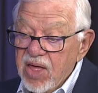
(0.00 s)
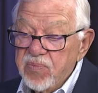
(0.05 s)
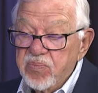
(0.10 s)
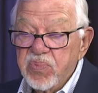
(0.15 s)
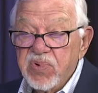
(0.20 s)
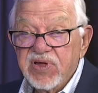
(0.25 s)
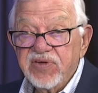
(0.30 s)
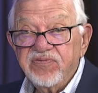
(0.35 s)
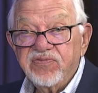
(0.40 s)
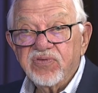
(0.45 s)

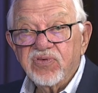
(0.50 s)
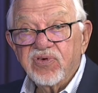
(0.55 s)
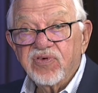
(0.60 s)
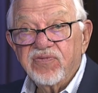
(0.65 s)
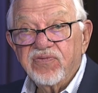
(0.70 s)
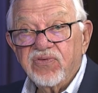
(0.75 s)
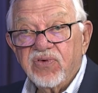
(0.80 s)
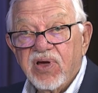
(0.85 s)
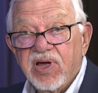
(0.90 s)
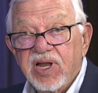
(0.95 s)
but for a
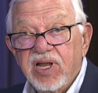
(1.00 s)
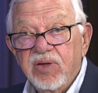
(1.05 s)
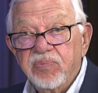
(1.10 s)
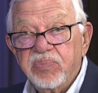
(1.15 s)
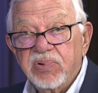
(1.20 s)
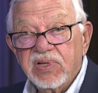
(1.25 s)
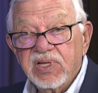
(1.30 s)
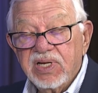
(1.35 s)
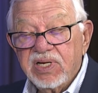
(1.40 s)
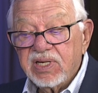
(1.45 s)
variety of
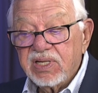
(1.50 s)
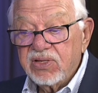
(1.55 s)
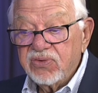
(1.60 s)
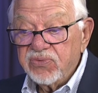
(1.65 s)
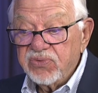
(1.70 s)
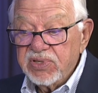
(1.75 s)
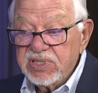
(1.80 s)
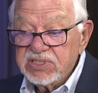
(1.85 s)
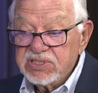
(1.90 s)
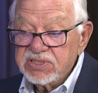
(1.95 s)
political
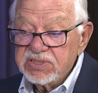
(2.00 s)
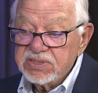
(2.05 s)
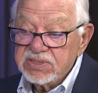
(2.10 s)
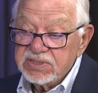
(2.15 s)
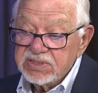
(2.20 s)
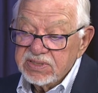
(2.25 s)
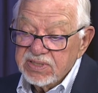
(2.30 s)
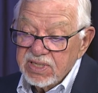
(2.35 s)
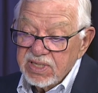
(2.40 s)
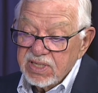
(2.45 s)
reasons,